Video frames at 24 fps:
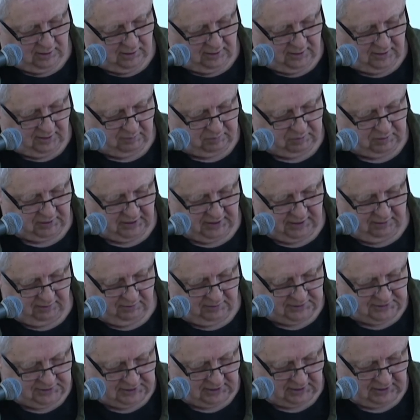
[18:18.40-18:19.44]
The play
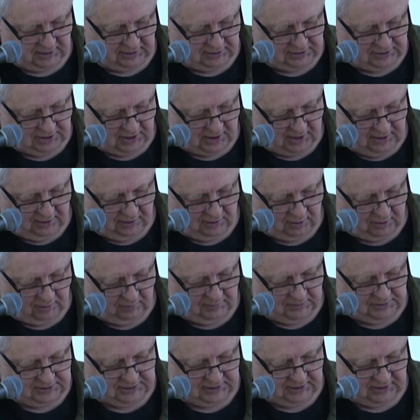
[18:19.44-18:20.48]
was a
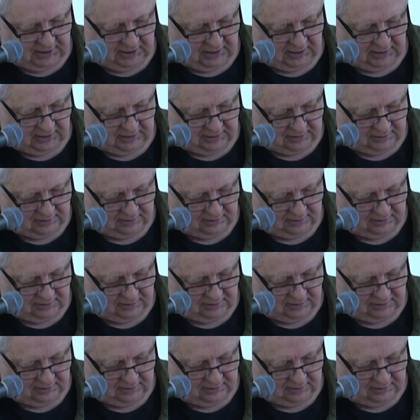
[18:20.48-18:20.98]
ginormous hit.